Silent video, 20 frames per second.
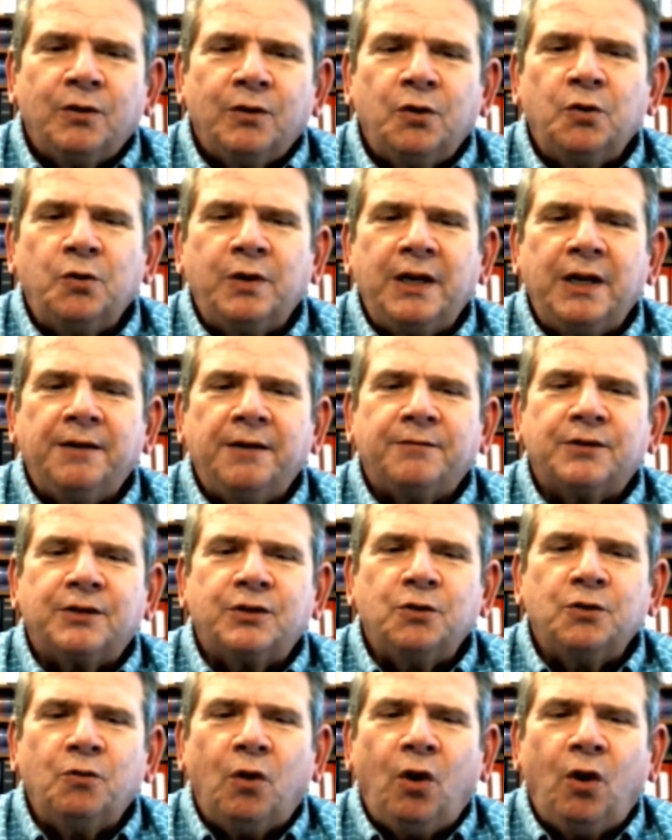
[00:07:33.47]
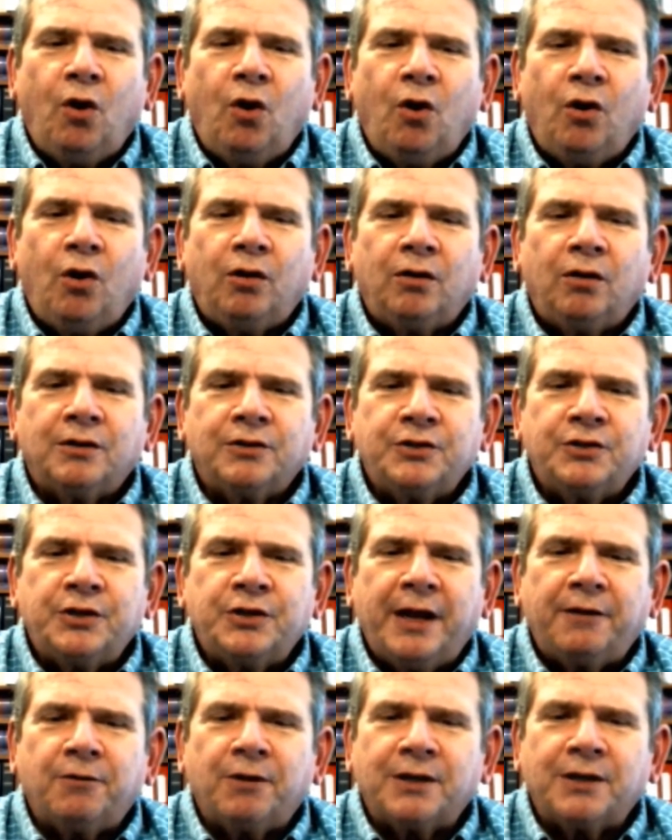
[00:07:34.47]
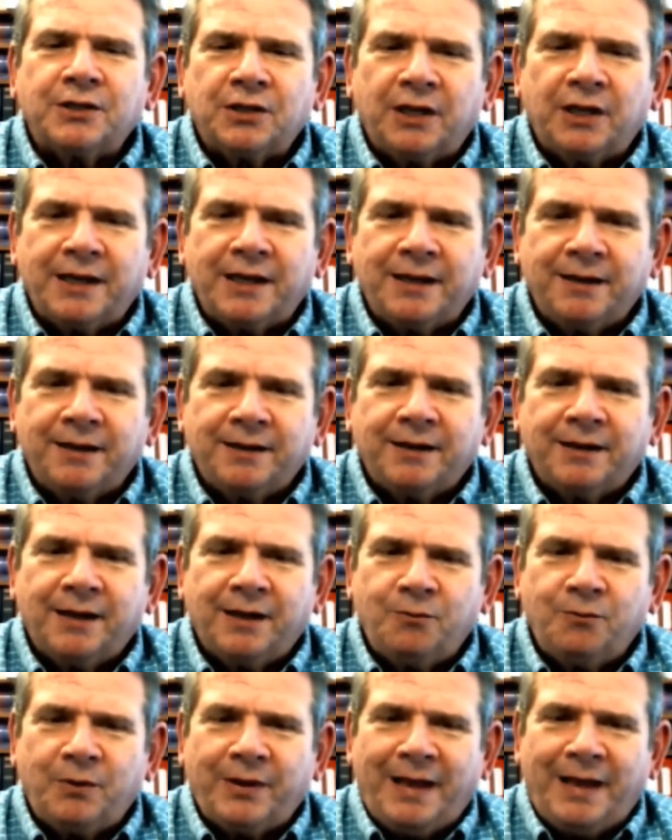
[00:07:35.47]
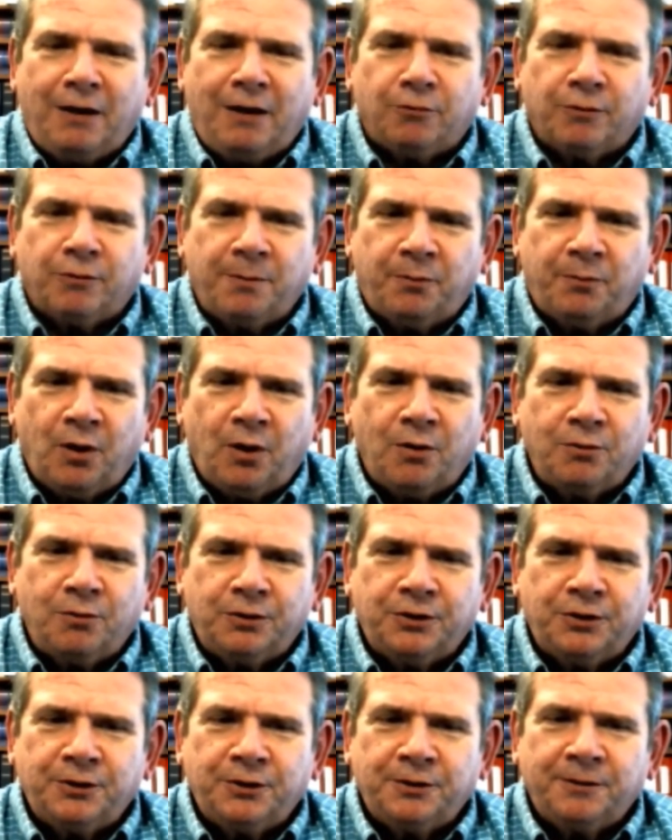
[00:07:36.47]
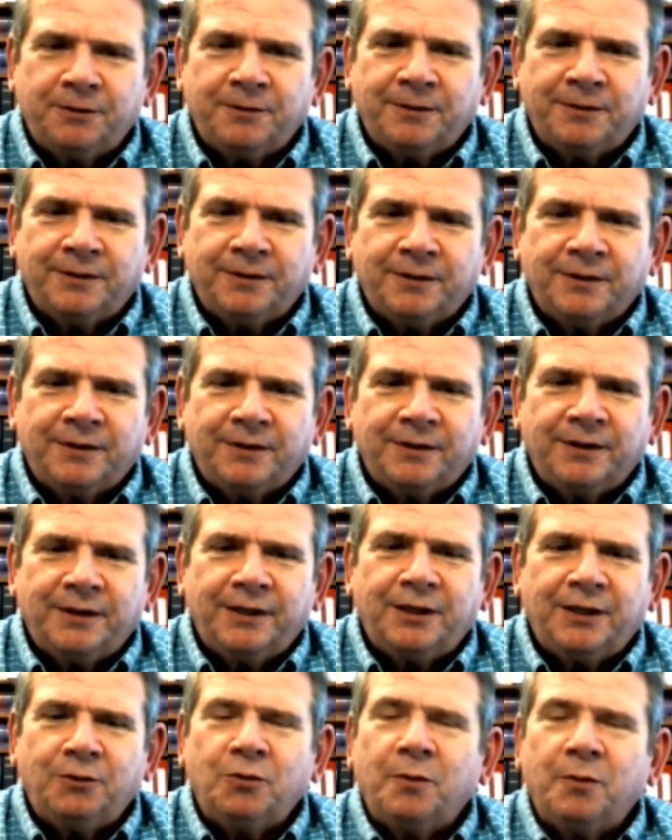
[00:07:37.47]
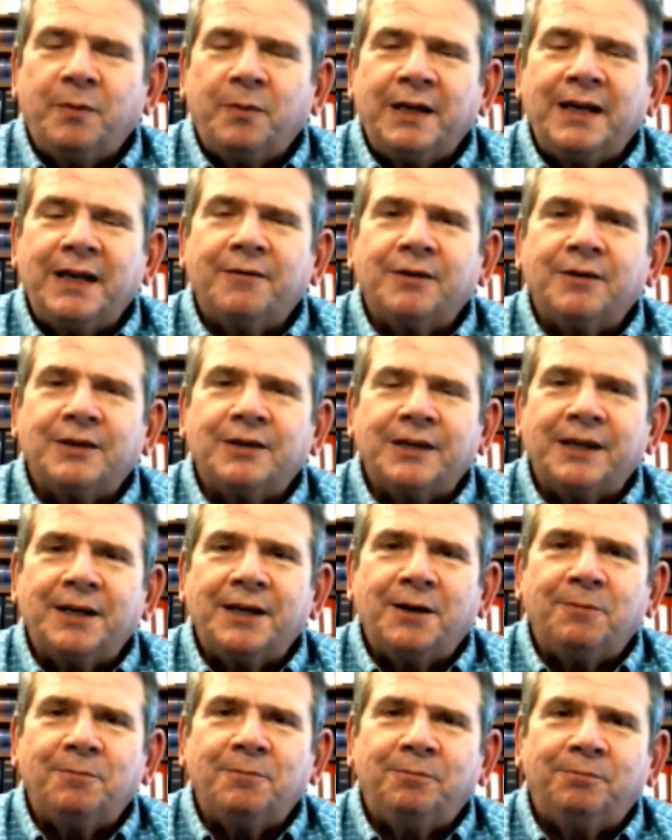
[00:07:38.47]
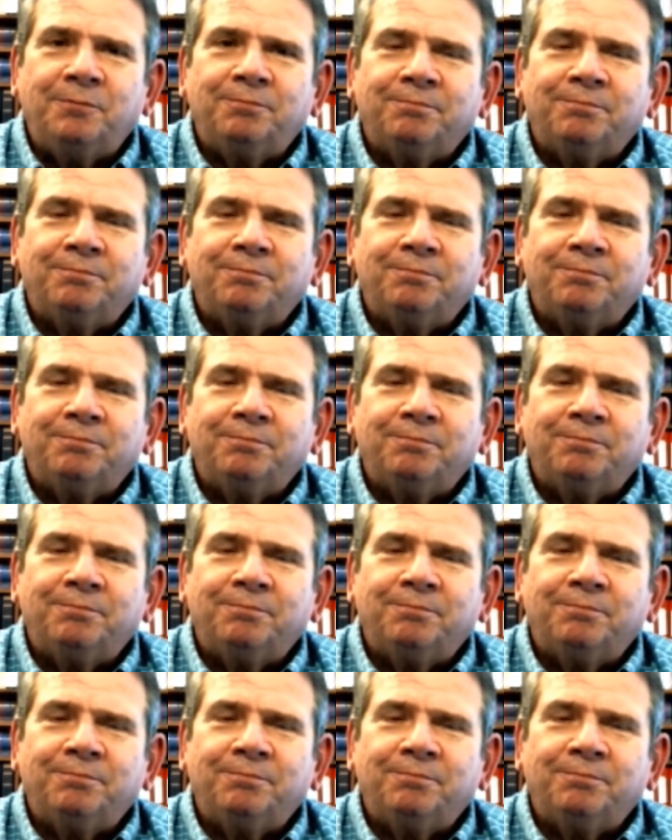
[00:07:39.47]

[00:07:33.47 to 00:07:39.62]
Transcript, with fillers: who gives to all generously and without reproach, and it will be given to him.